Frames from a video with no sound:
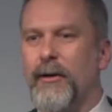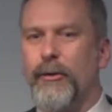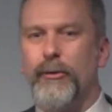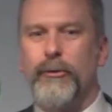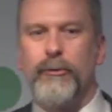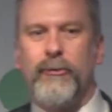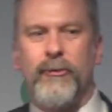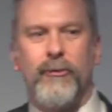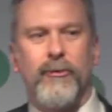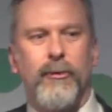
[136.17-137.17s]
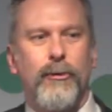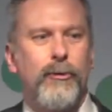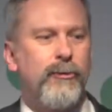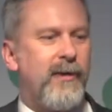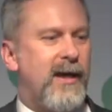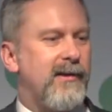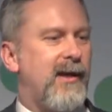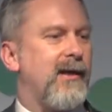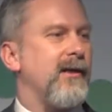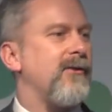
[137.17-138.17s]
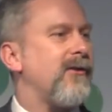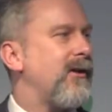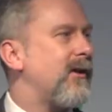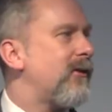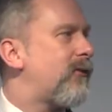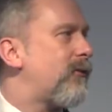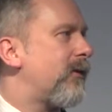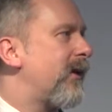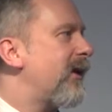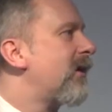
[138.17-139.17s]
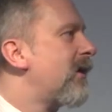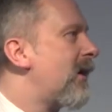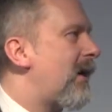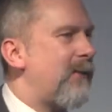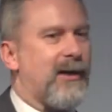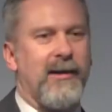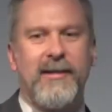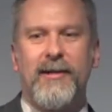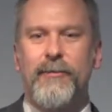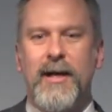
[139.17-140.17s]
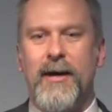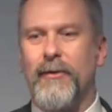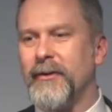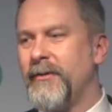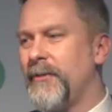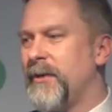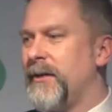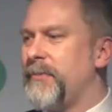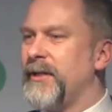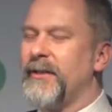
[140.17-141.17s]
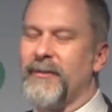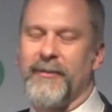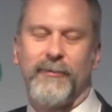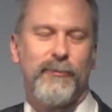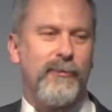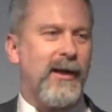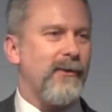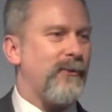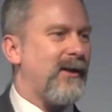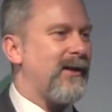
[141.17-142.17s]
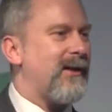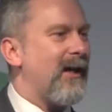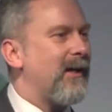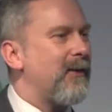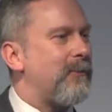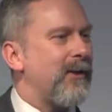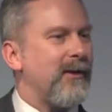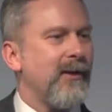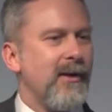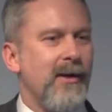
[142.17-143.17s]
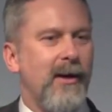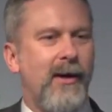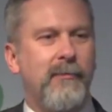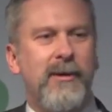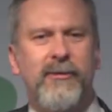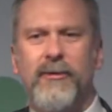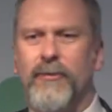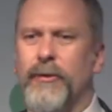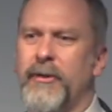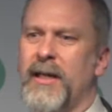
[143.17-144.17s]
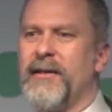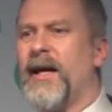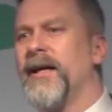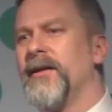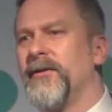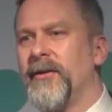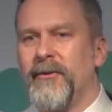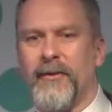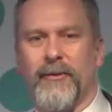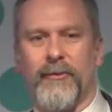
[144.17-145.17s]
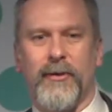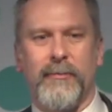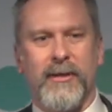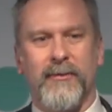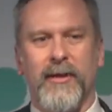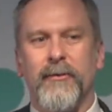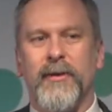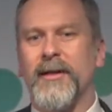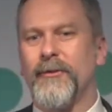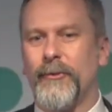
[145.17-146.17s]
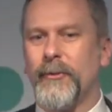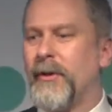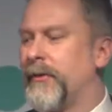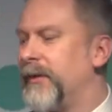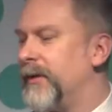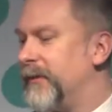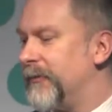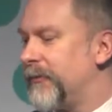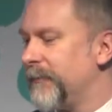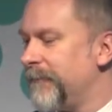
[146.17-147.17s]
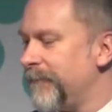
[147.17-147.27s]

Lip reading: Who's the antagonist in this story? I'm not going to tell you now. I'll give you my opinions as we hit the end. But listen for who the antagonist is in this story, because I don't think it's who we all think it is.